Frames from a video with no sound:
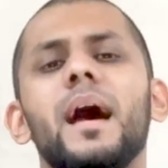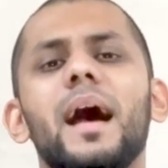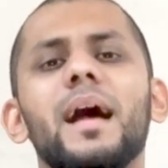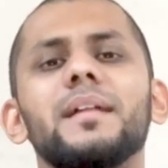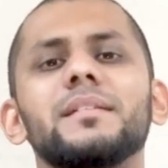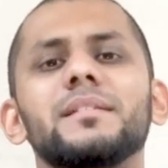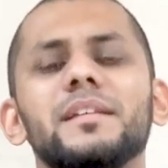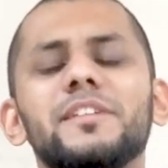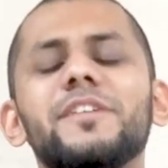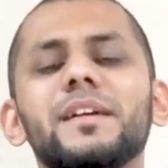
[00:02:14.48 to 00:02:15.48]

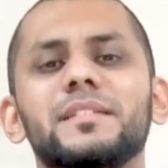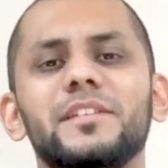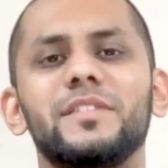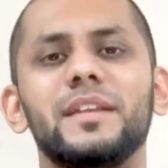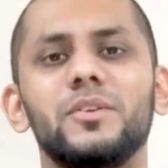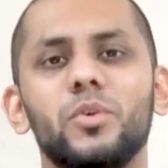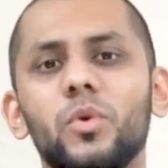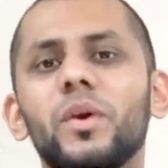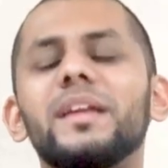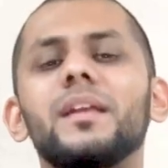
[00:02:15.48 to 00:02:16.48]
And effectively,
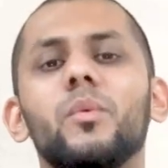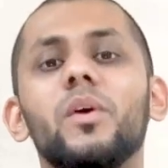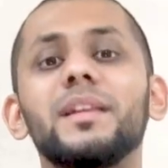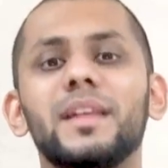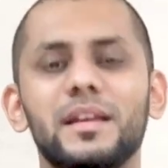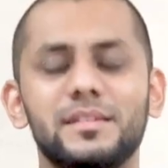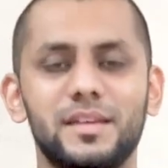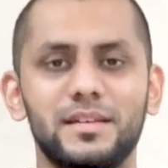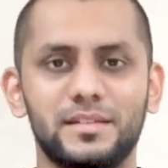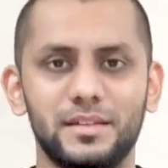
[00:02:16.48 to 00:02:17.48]
or in a one-line
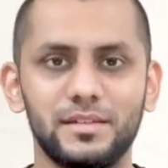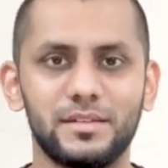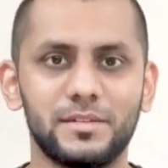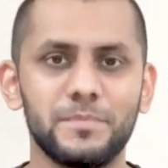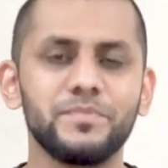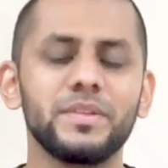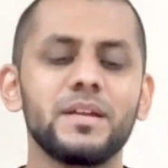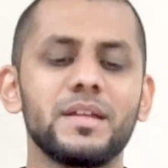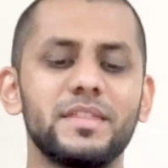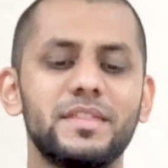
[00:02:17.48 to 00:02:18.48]
sentence,
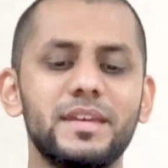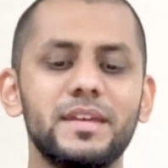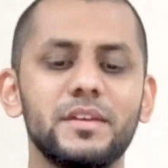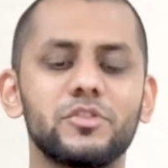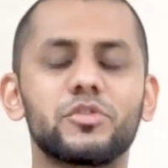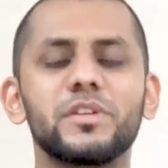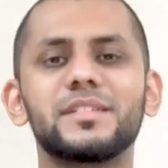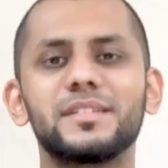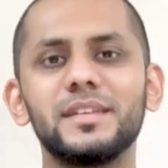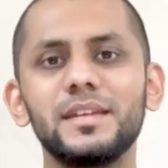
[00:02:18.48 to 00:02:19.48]
the
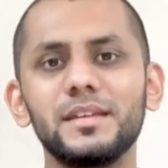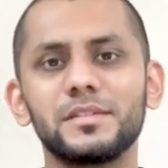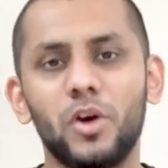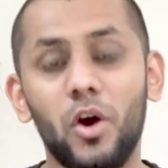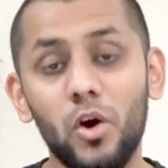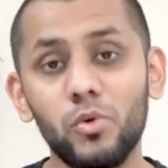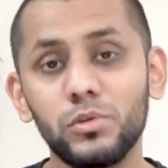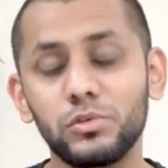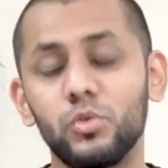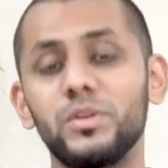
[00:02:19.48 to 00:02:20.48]
trustees
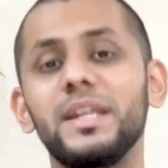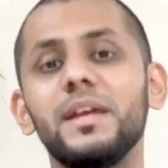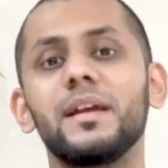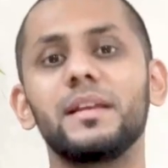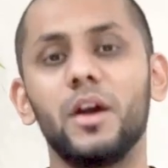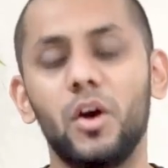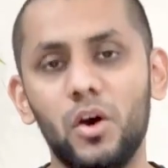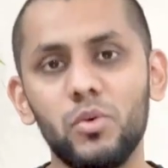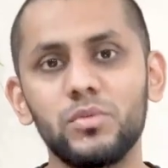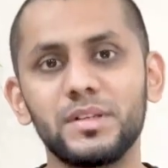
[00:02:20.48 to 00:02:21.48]
hold or legally
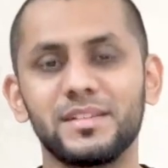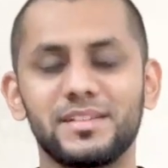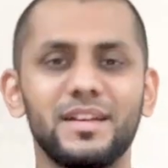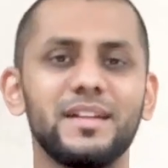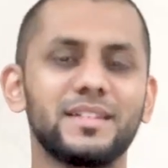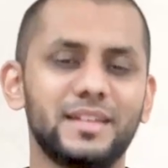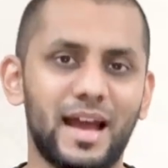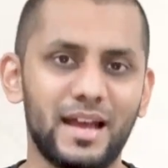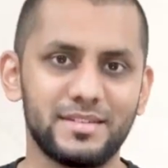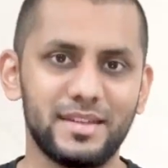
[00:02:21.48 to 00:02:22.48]
own certain
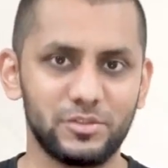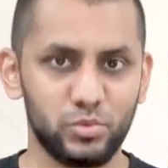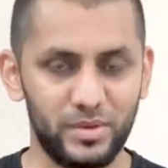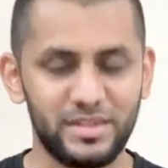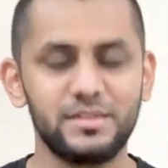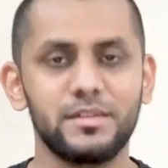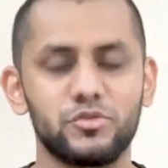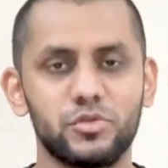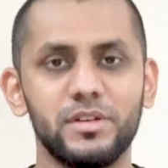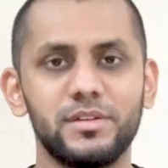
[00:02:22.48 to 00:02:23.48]
assets within the
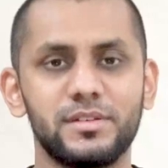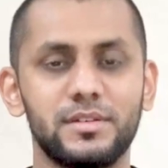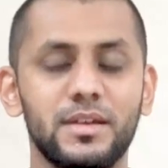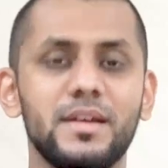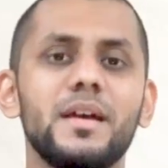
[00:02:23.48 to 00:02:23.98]
trust